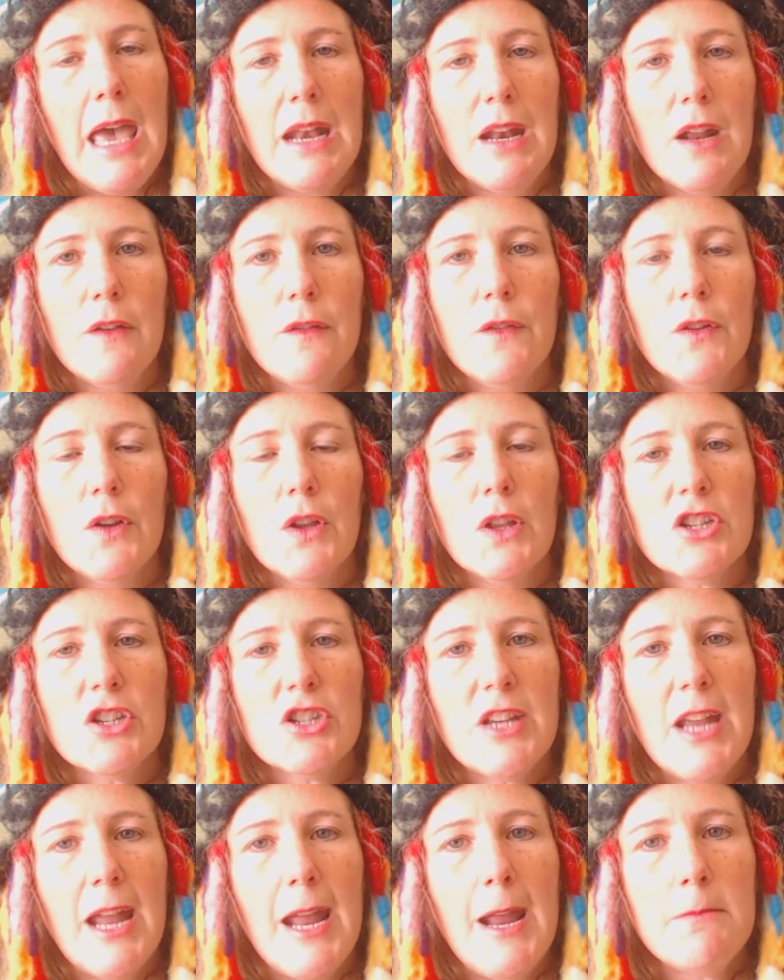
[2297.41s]
and I feel
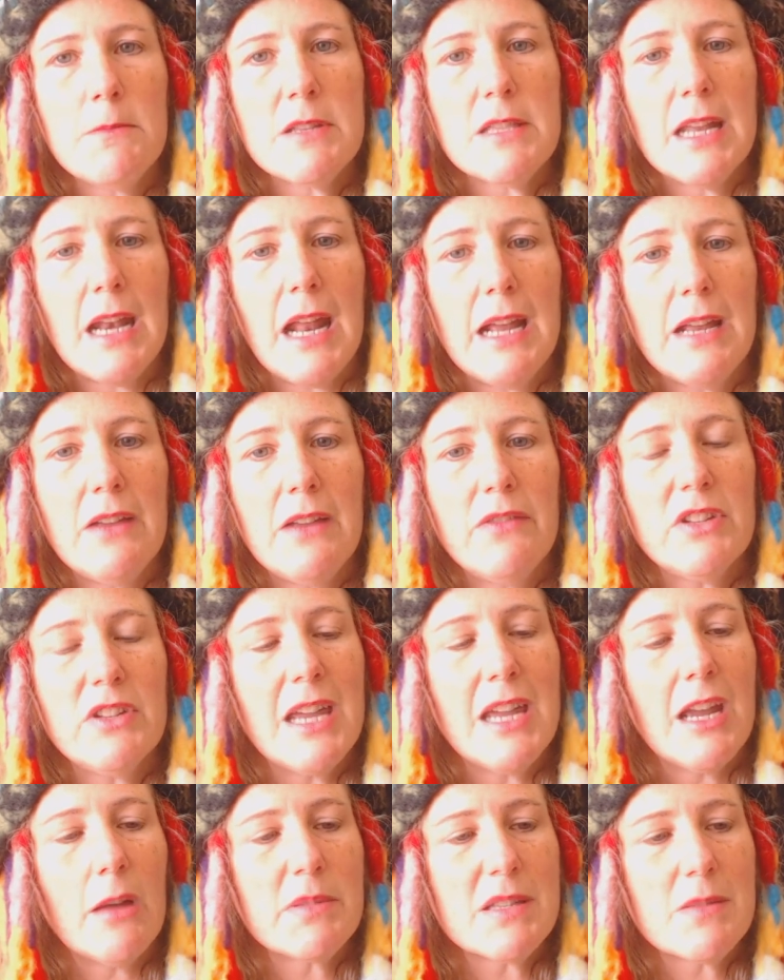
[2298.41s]
ashamed that I even
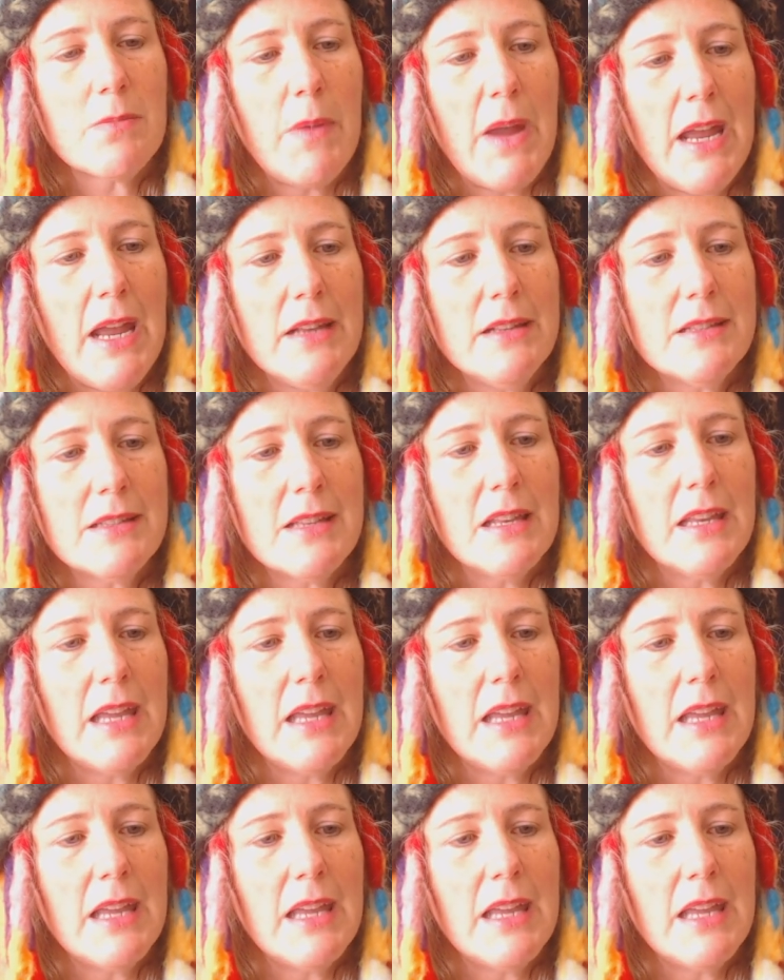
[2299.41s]
take up space,